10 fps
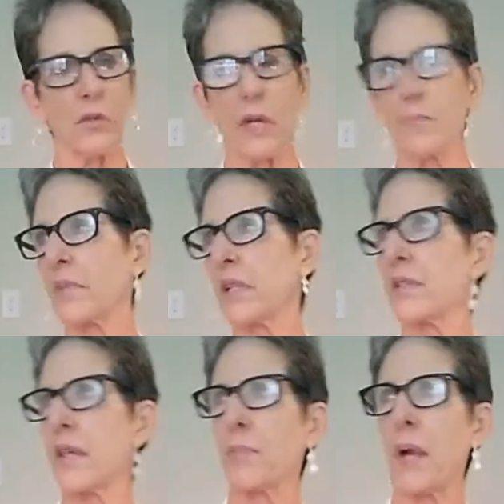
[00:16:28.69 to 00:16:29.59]
I'm going to
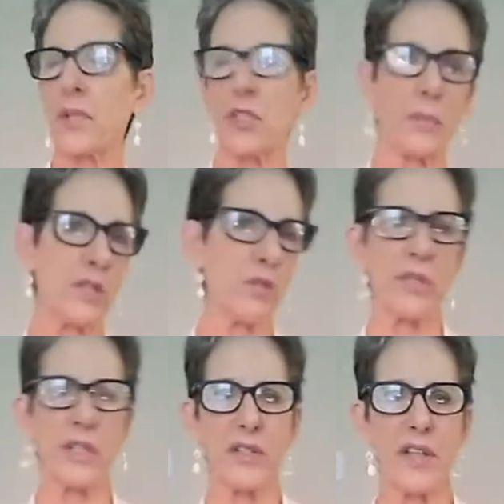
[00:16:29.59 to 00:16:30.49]
say it probably took me 2
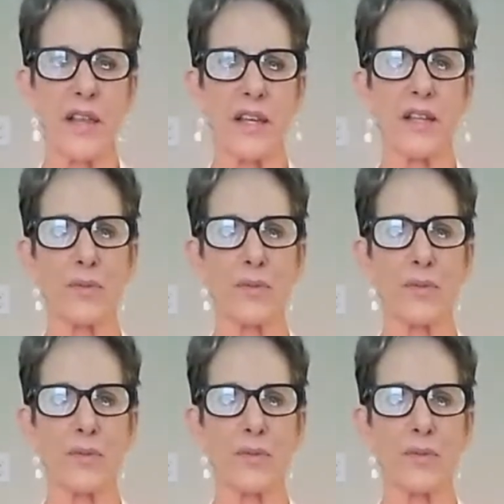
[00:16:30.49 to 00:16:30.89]
years, I think,